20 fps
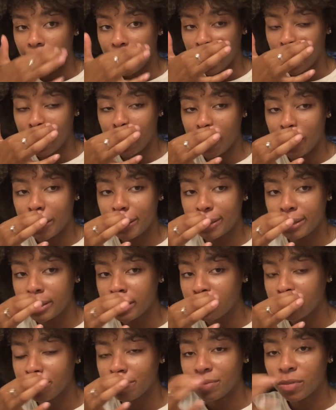And
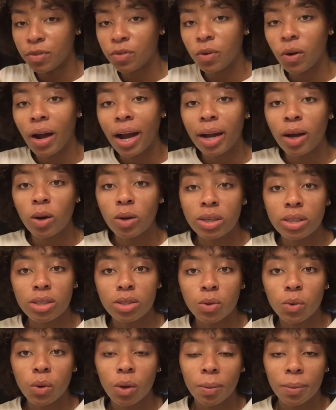before I go to
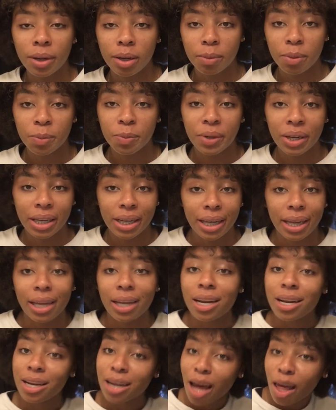school, I'm going to be putting it
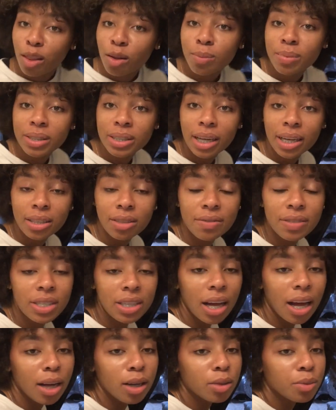in another protective
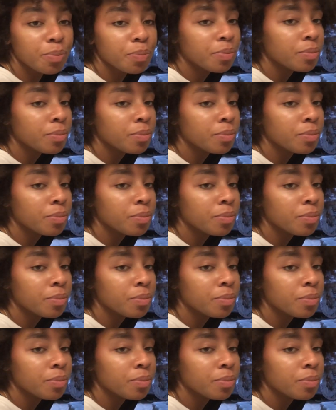style.